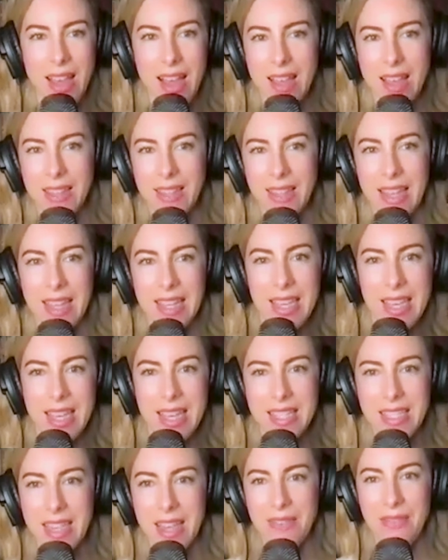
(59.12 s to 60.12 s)
at like
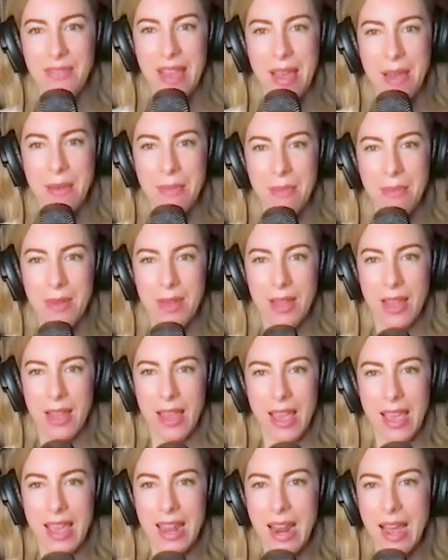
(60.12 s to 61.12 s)
Kiss FM,
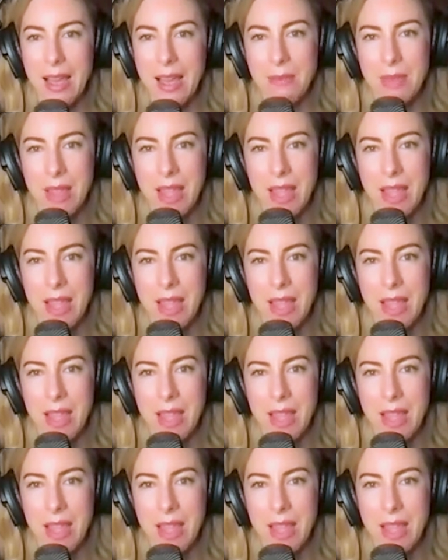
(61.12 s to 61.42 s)
and I'm